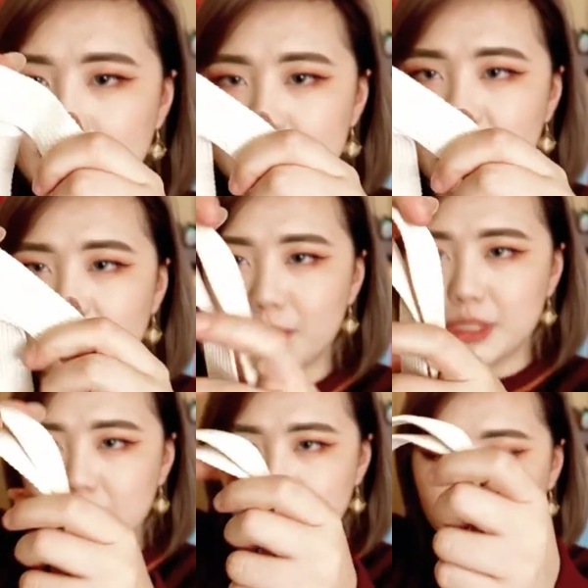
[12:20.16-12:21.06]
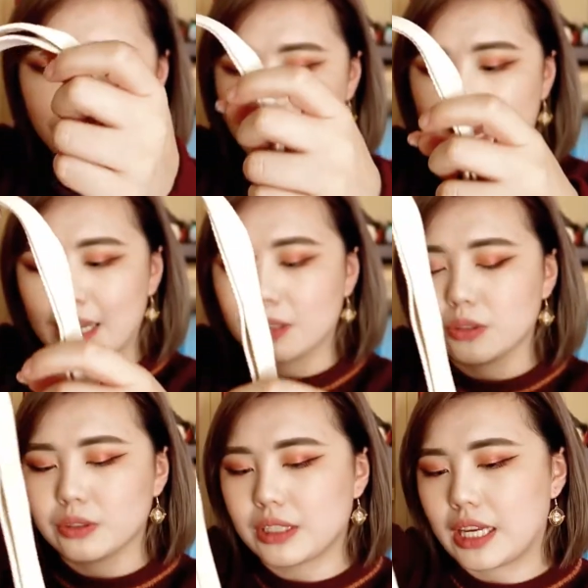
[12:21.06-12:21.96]
and tough material for the
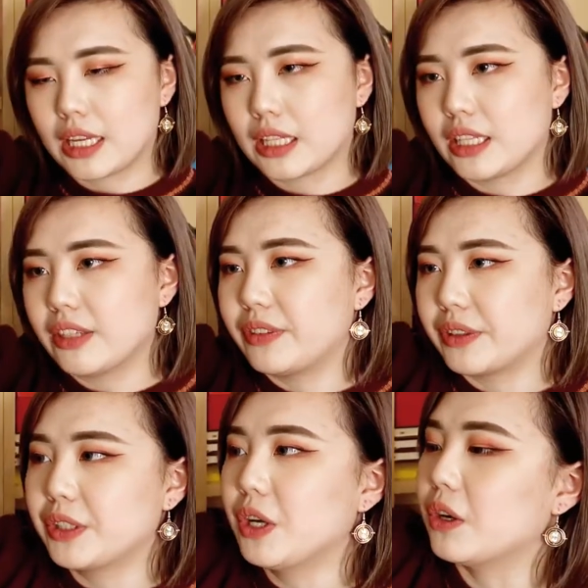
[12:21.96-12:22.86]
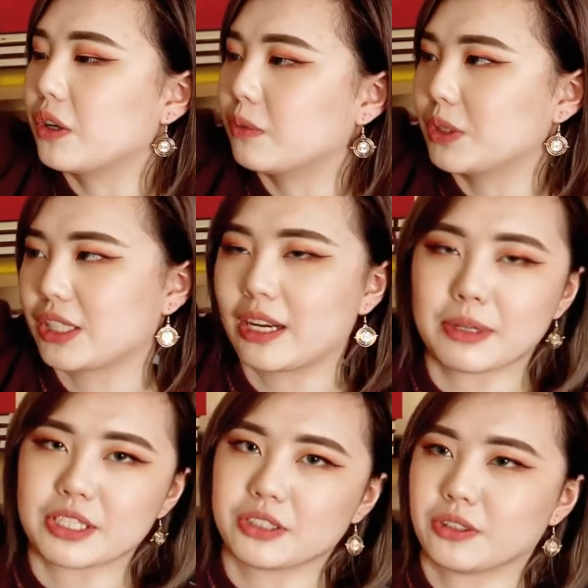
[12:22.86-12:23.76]
handles, and they are very long, which I
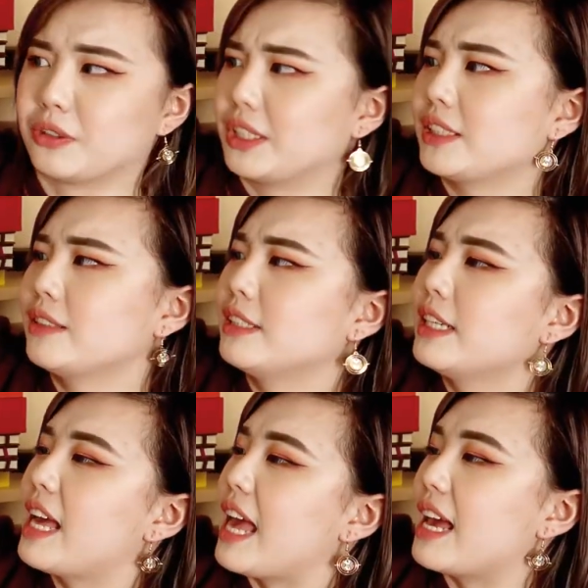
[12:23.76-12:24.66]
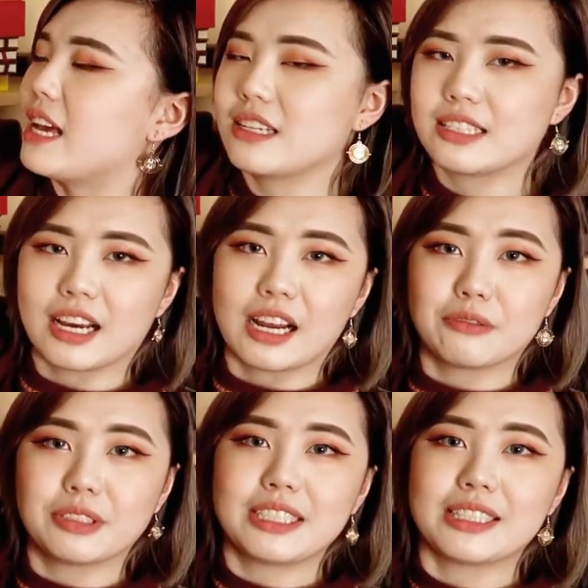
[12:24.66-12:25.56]
mentioned already. And yeah, I
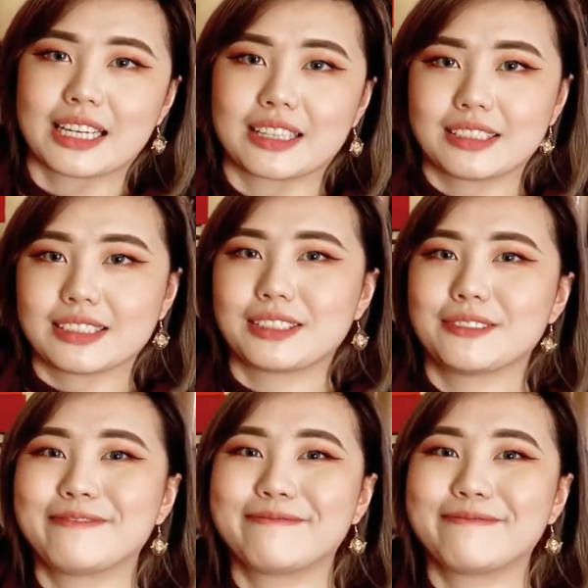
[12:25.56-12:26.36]
really like this.